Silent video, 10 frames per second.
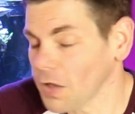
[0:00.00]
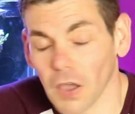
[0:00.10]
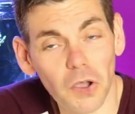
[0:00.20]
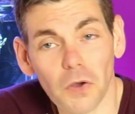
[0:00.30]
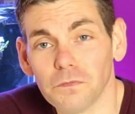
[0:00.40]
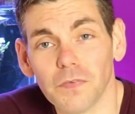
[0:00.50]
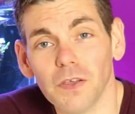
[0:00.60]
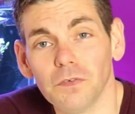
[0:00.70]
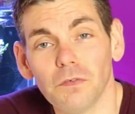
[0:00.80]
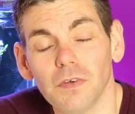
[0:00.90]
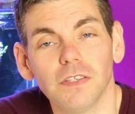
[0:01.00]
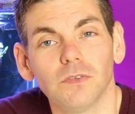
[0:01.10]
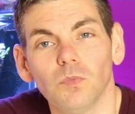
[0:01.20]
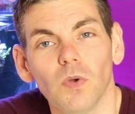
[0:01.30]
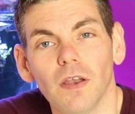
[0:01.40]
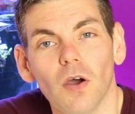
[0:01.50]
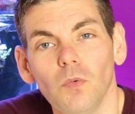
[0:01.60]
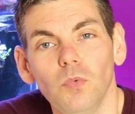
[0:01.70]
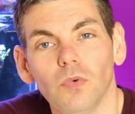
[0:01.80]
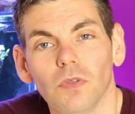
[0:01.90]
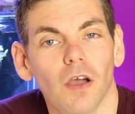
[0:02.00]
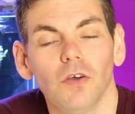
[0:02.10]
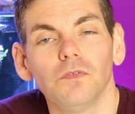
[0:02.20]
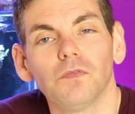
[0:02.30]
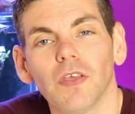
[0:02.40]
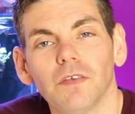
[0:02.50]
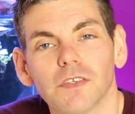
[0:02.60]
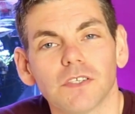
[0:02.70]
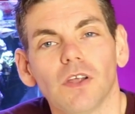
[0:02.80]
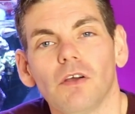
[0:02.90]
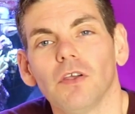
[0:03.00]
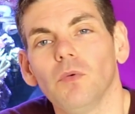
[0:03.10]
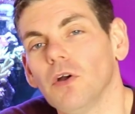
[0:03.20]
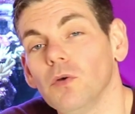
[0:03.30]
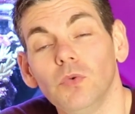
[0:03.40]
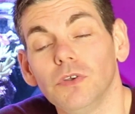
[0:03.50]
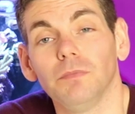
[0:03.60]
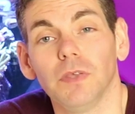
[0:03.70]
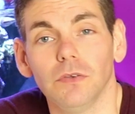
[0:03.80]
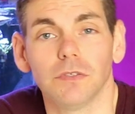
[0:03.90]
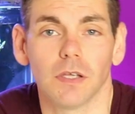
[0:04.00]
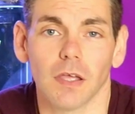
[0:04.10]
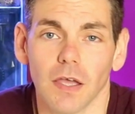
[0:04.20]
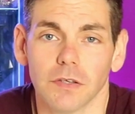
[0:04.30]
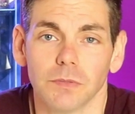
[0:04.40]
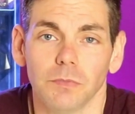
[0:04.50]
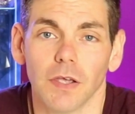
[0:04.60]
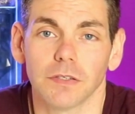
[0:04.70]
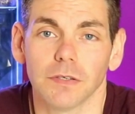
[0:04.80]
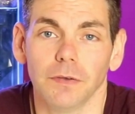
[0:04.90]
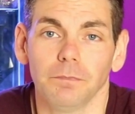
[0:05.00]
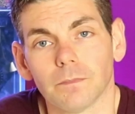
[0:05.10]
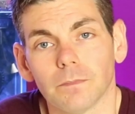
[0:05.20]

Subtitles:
can't think of a reason when I couldn't think of a scenario where I wouldn't be using a calcium reactor.